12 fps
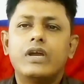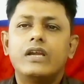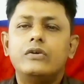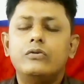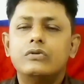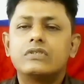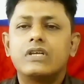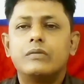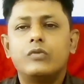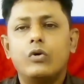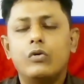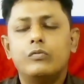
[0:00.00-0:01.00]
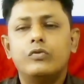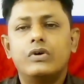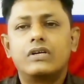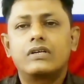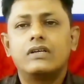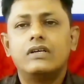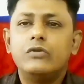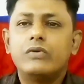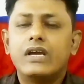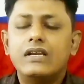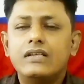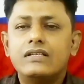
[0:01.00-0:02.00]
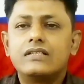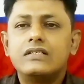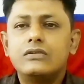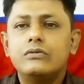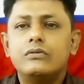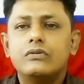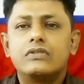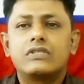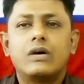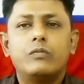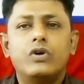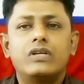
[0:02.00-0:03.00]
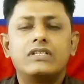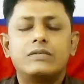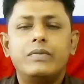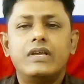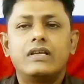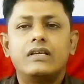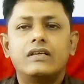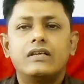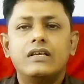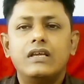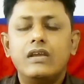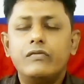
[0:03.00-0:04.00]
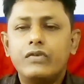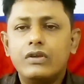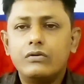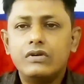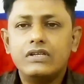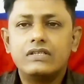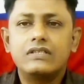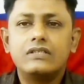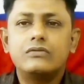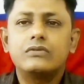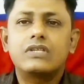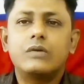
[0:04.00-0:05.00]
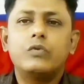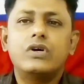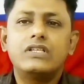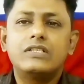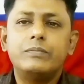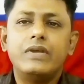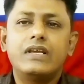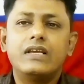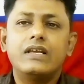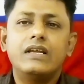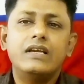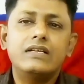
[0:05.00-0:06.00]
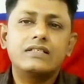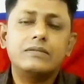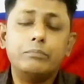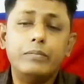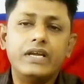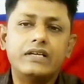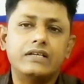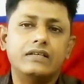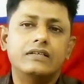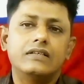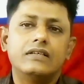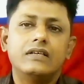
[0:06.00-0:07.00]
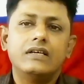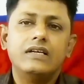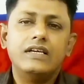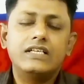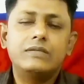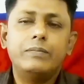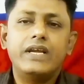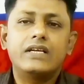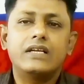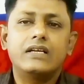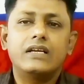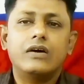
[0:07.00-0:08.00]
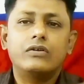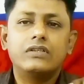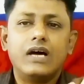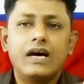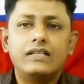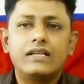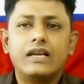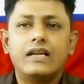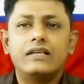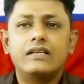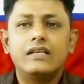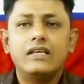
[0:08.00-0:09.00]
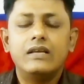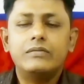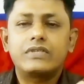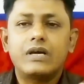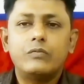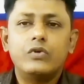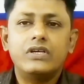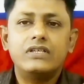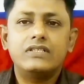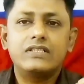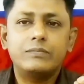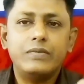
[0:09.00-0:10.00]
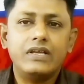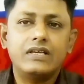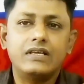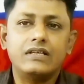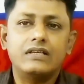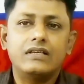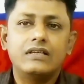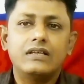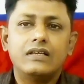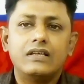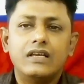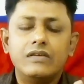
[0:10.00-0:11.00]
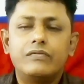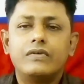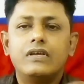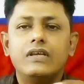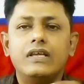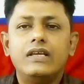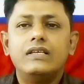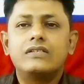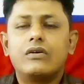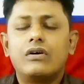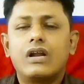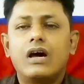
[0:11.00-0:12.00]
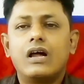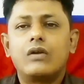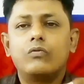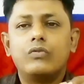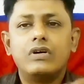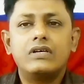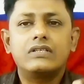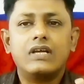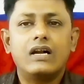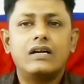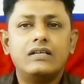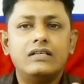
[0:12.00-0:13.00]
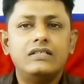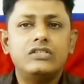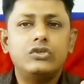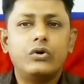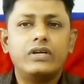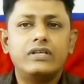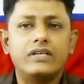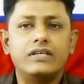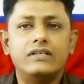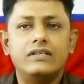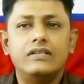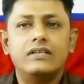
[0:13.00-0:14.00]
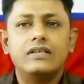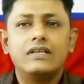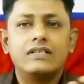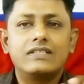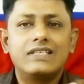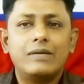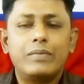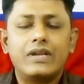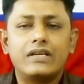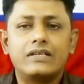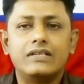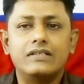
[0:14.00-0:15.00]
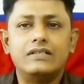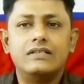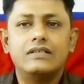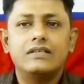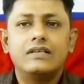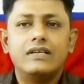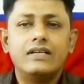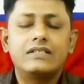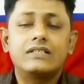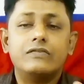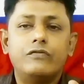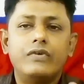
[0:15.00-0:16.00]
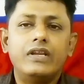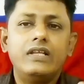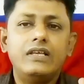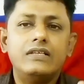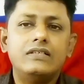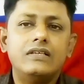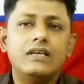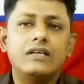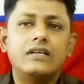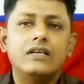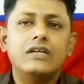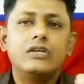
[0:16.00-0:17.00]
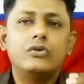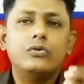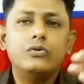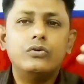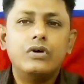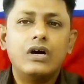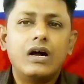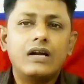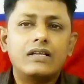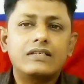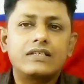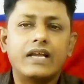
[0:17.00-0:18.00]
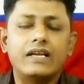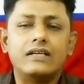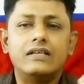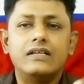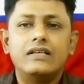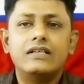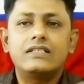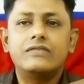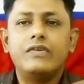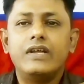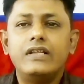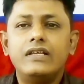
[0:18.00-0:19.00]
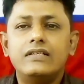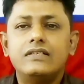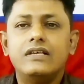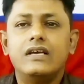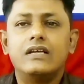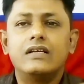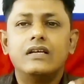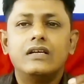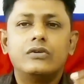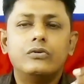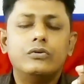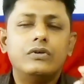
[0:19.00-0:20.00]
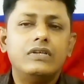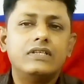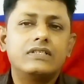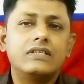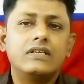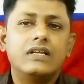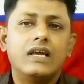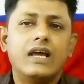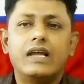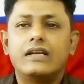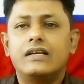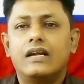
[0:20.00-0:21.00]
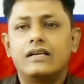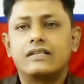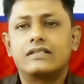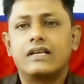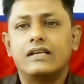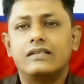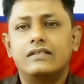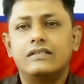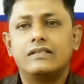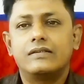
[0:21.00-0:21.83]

can do some homework. You can listen to someone speaking. If you listen to someone speaking, it's better. It's better. On the other hand, if someone is speaking, if his or her words are disjointed, separated, it's very easier to understand. It's very easier to listen and understand.